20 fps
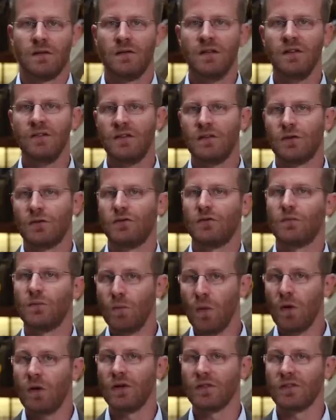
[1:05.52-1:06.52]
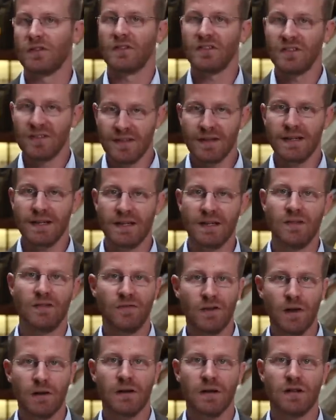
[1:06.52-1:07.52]
This notion was, and still
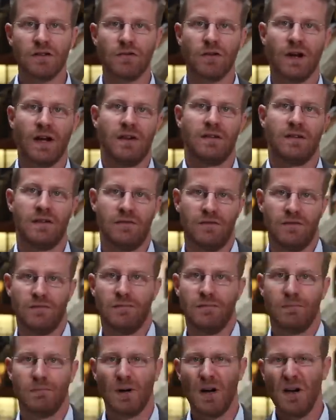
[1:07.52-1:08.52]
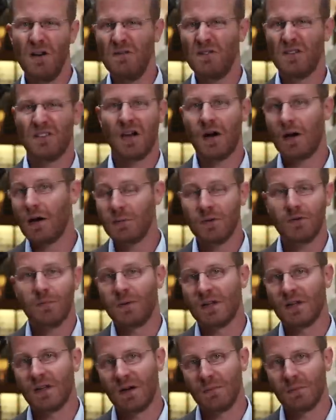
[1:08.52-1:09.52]
is, very attractive. But over time it's
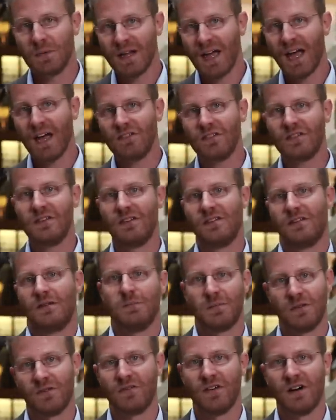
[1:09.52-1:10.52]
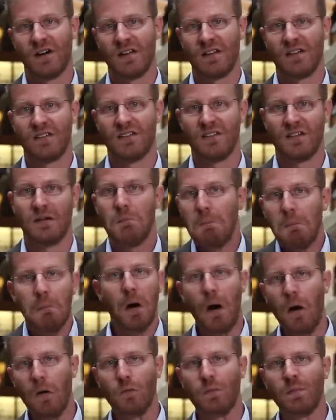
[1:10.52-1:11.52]
become casually simplified into
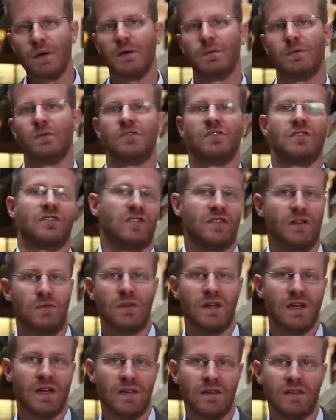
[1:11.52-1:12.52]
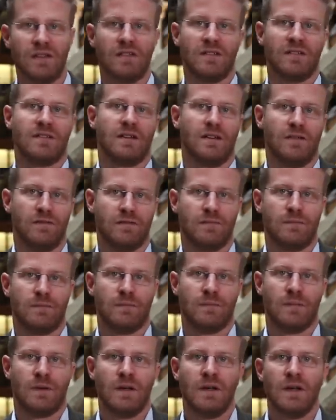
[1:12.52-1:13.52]
old people just don't get this stuff.
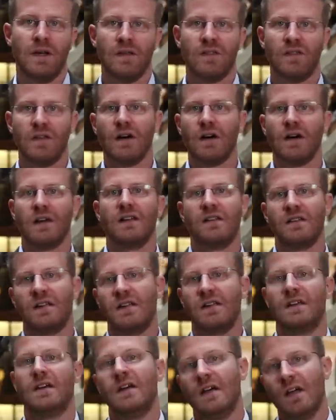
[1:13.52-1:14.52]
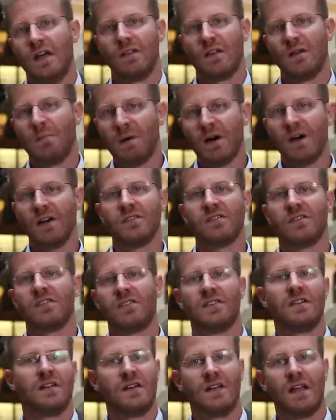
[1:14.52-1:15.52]
The idea that past a
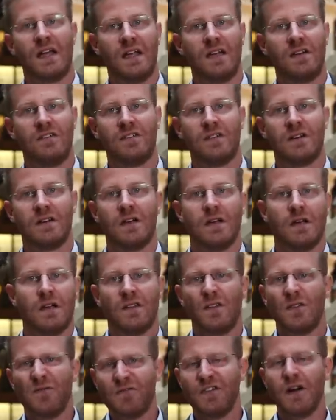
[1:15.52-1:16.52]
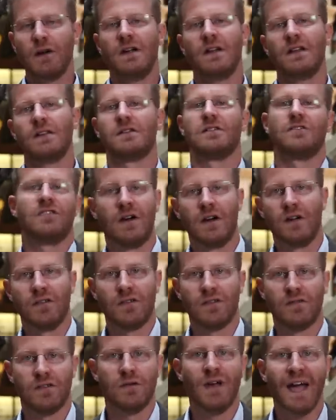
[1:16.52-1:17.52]
certain age, there's very little
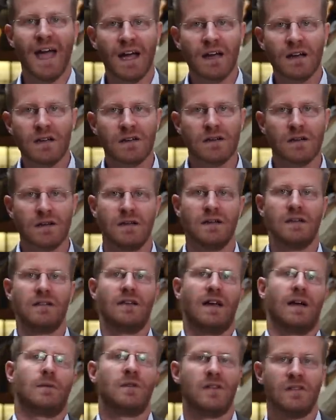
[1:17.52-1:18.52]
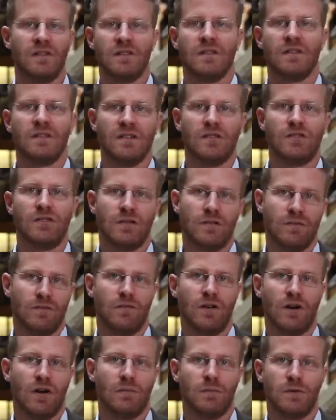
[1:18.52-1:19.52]
chance of you elegantly adapting to the digital
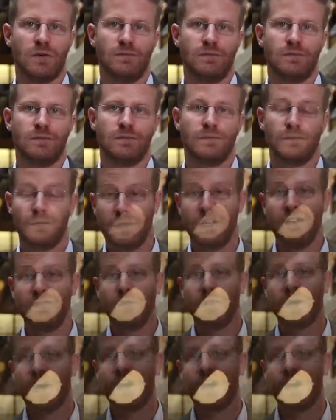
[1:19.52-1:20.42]
environment, leaving